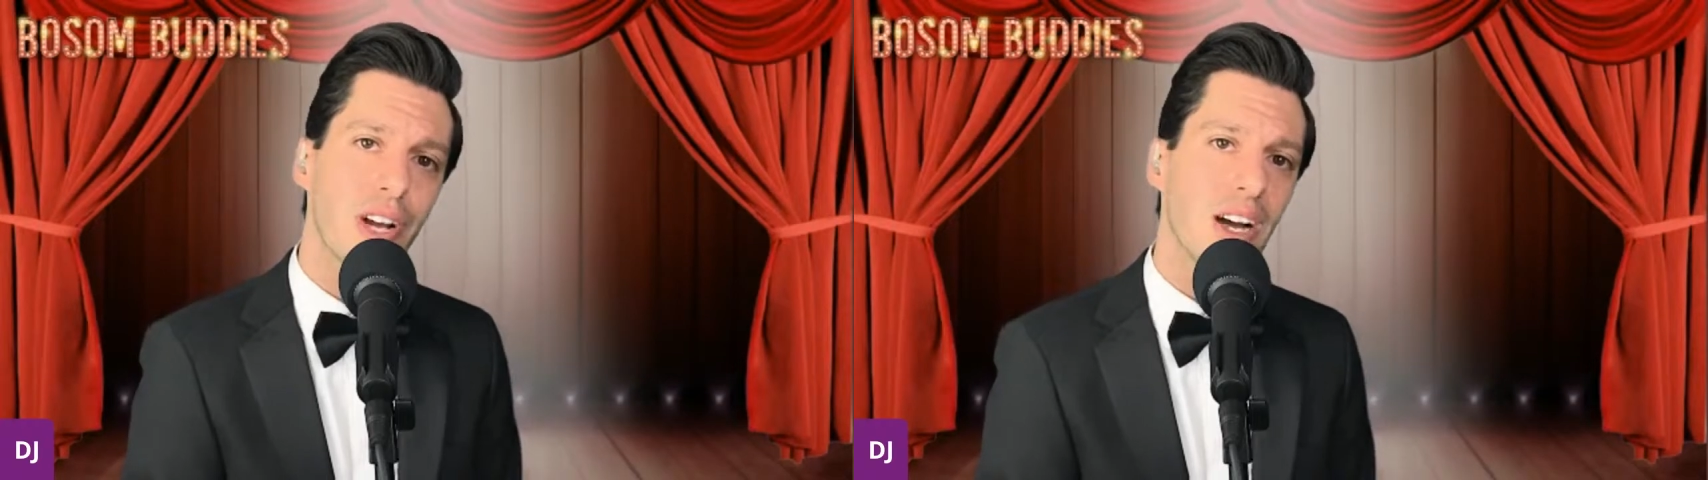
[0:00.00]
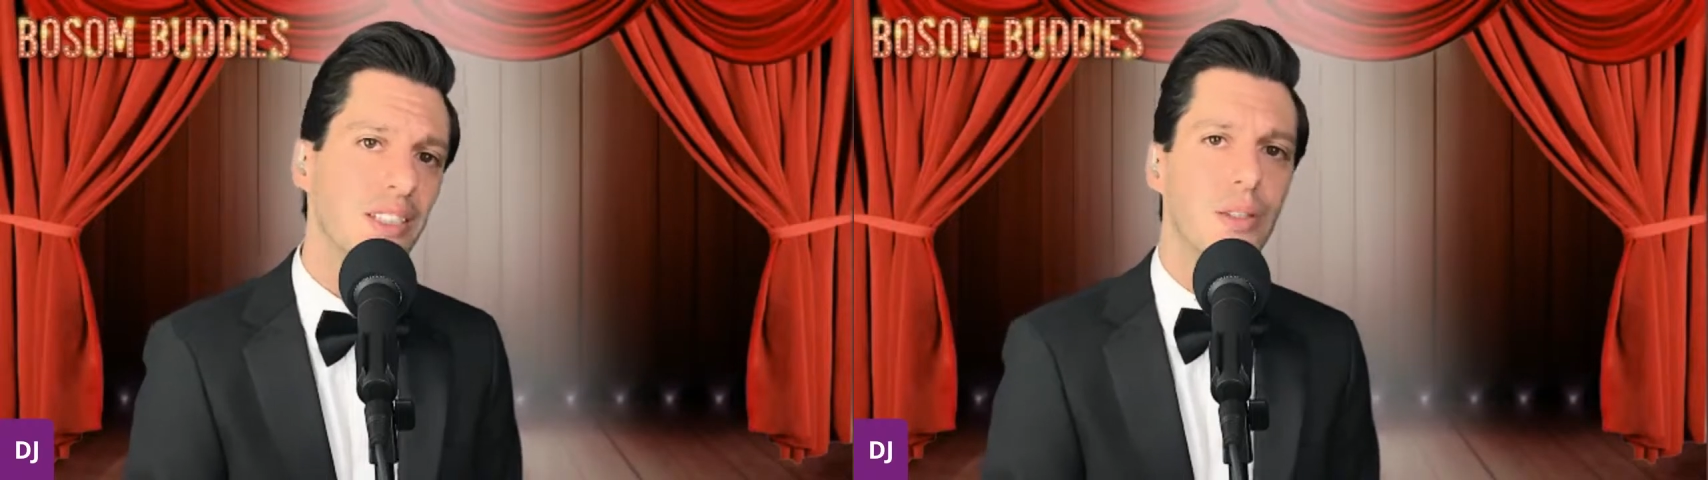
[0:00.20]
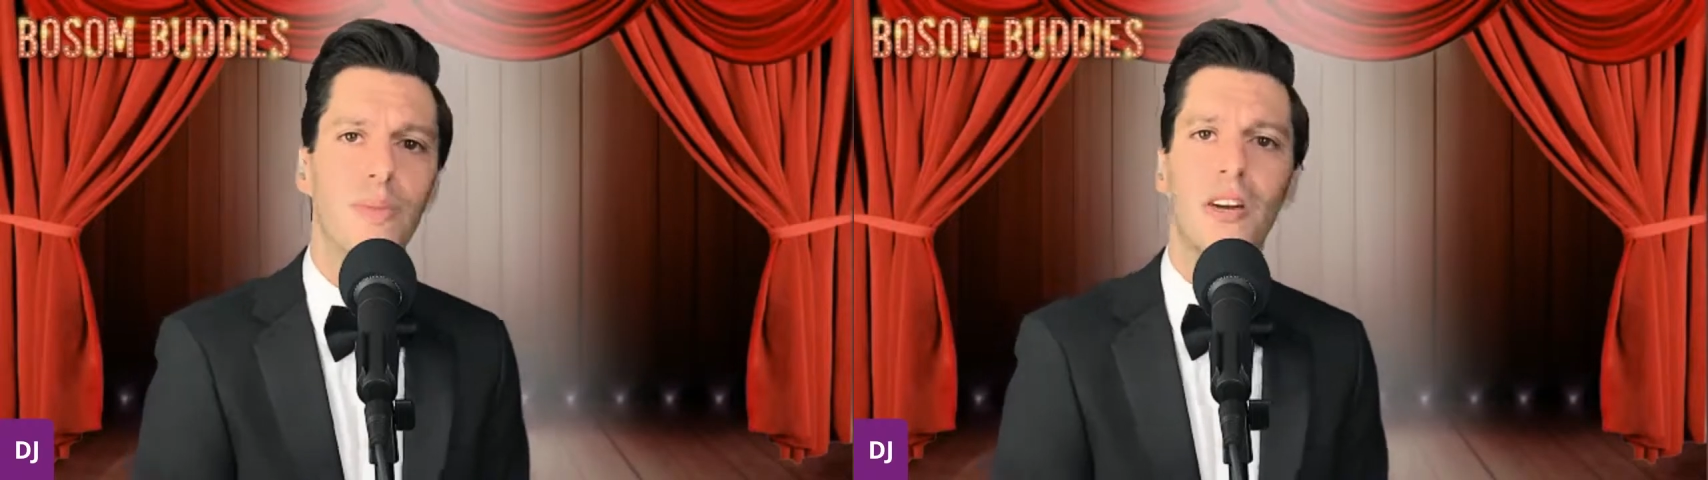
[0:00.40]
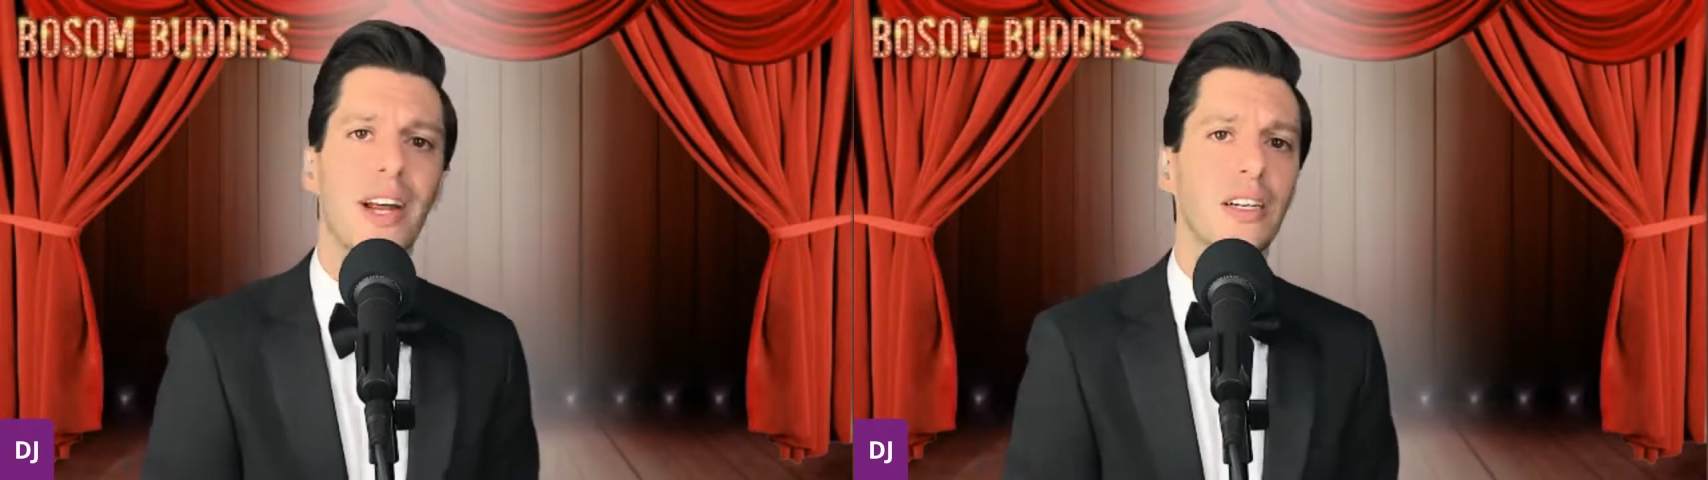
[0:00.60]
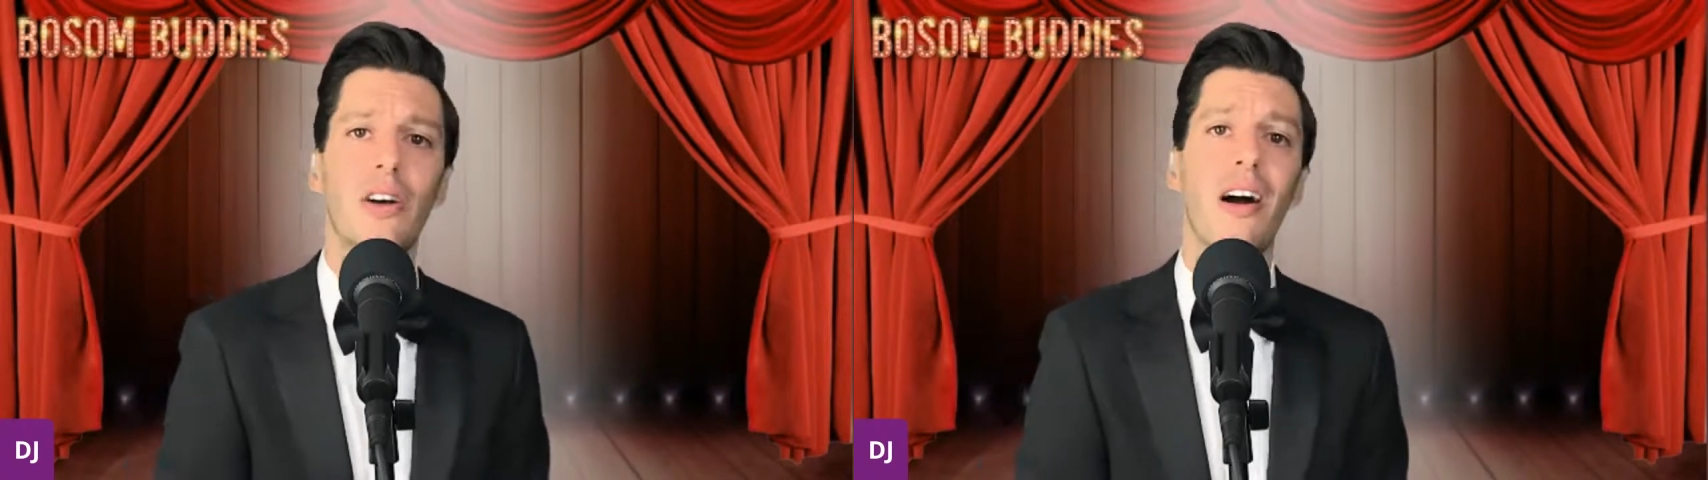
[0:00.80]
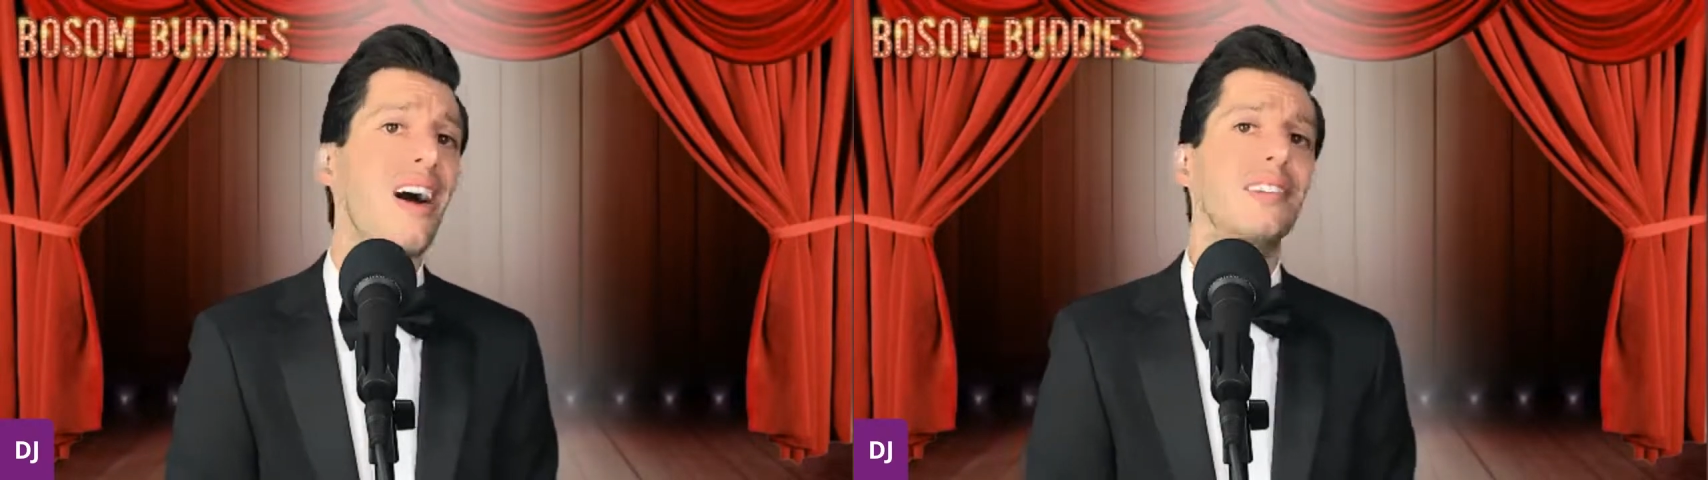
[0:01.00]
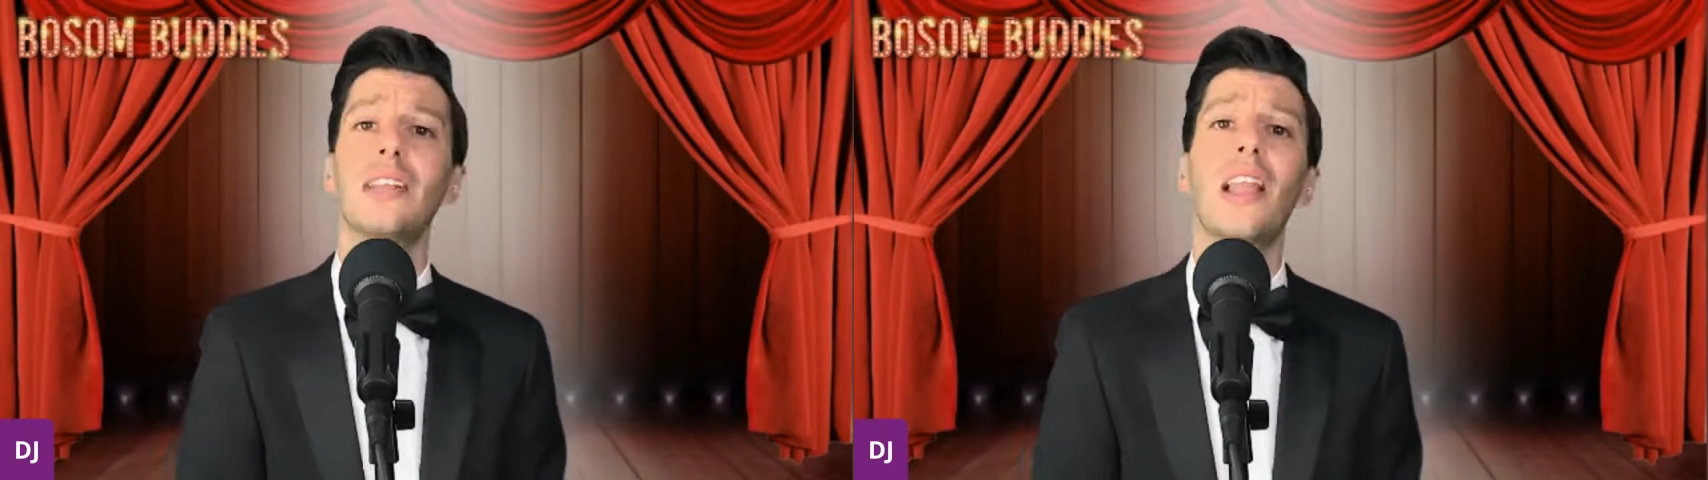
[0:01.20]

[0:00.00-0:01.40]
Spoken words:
God's miracles,